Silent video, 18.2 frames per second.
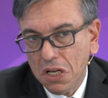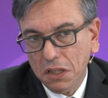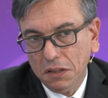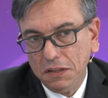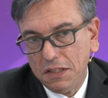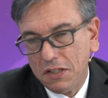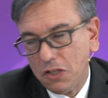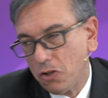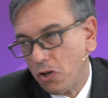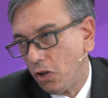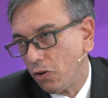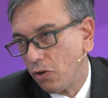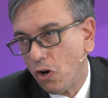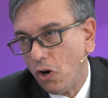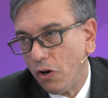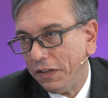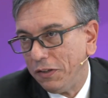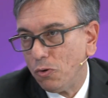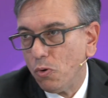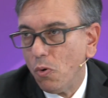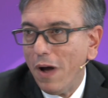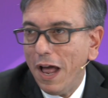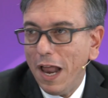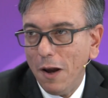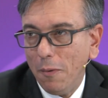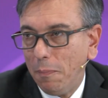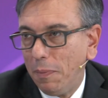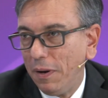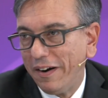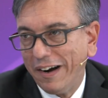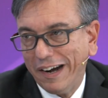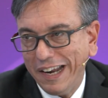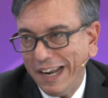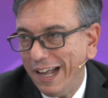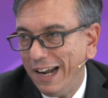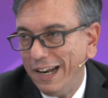this is not going to help
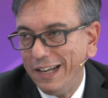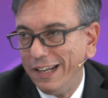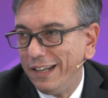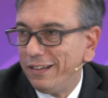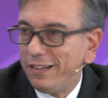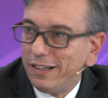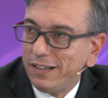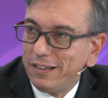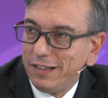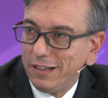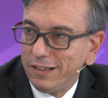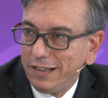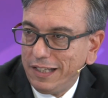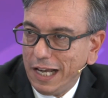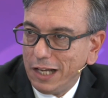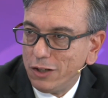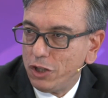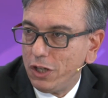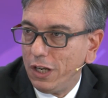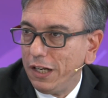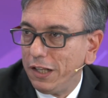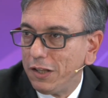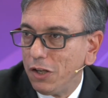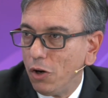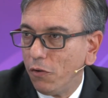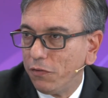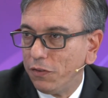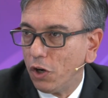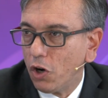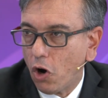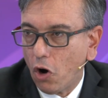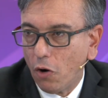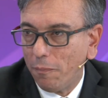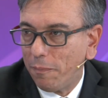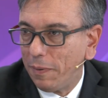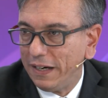really the agility of the
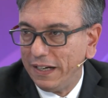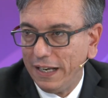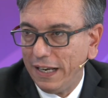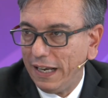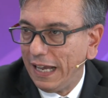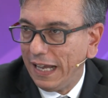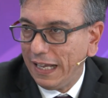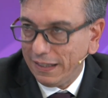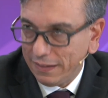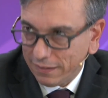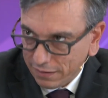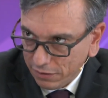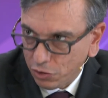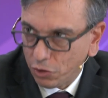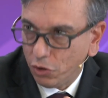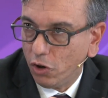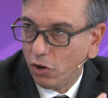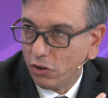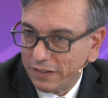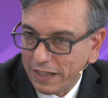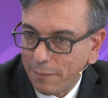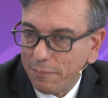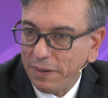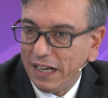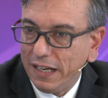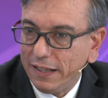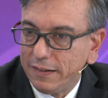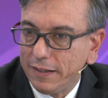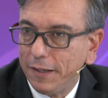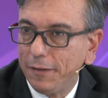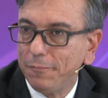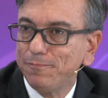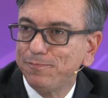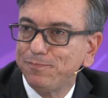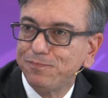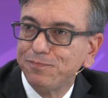company and the
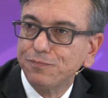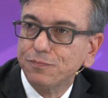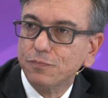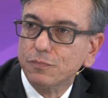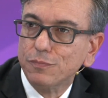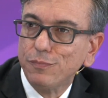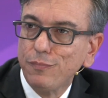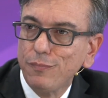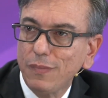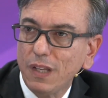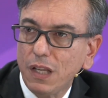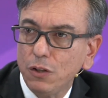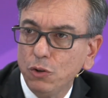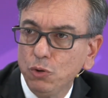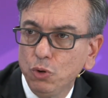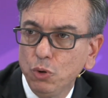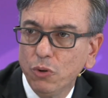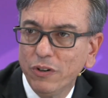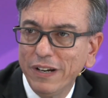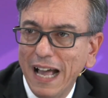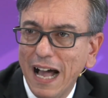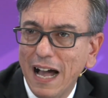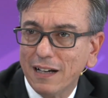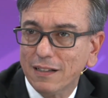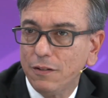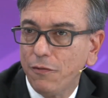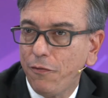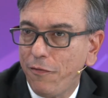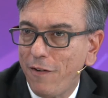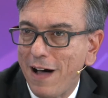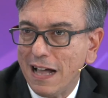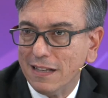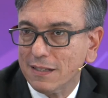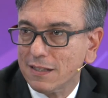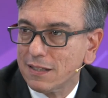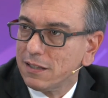ability to react
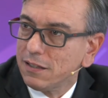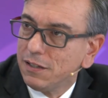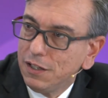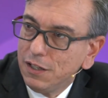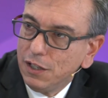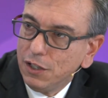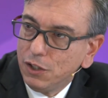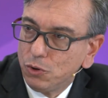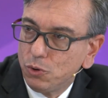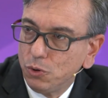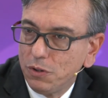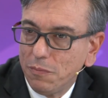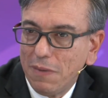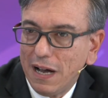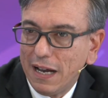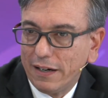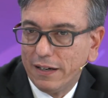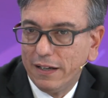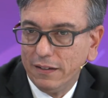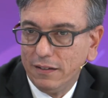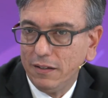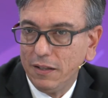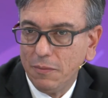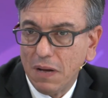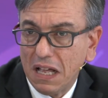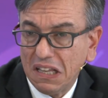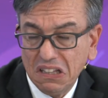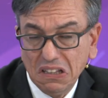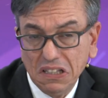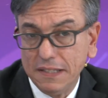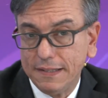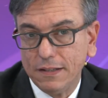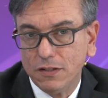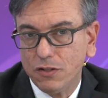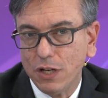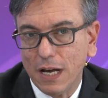fast to the market demand.
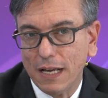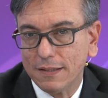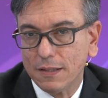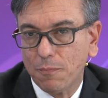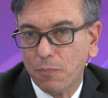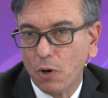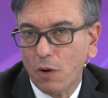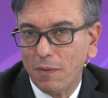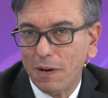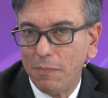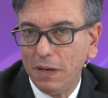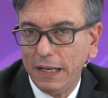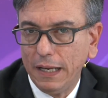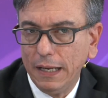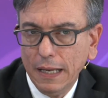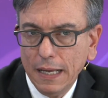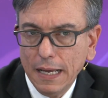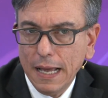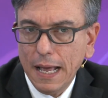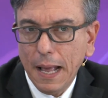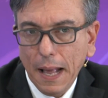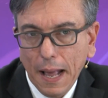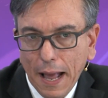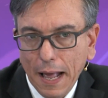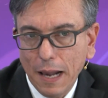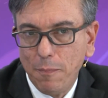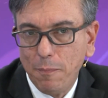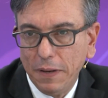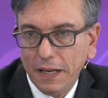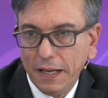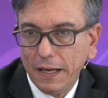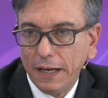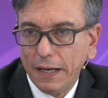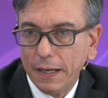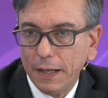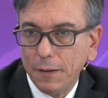This is just probably
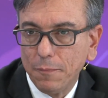helping